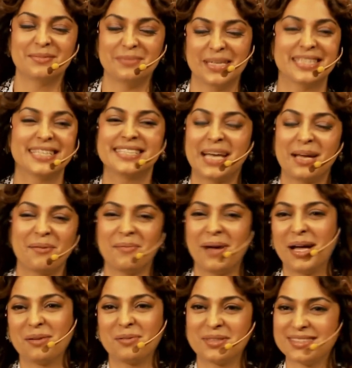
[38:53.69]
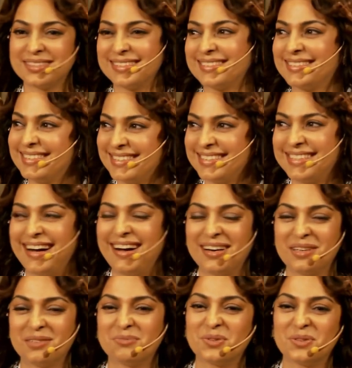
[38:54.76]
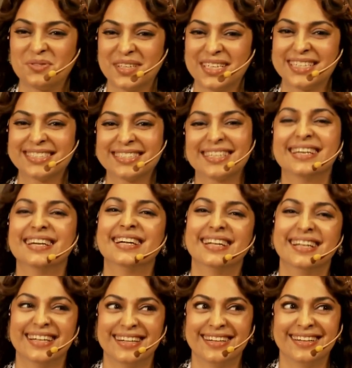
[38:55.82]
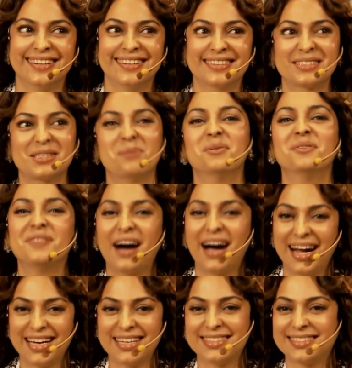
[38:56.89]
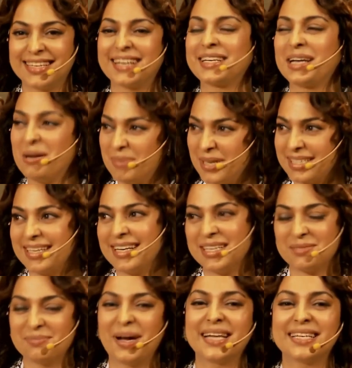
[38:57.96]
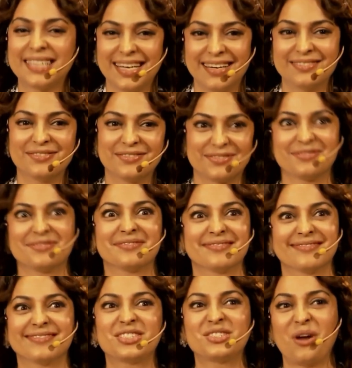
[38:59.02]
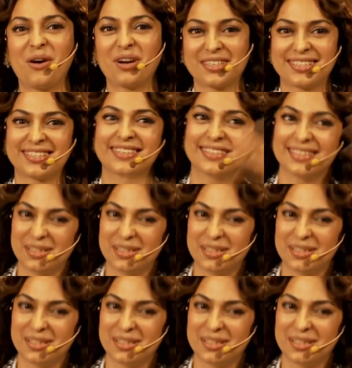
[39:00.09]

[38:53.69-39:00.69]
By the time I was the star in movies, some of our jhatka matkas might have shocked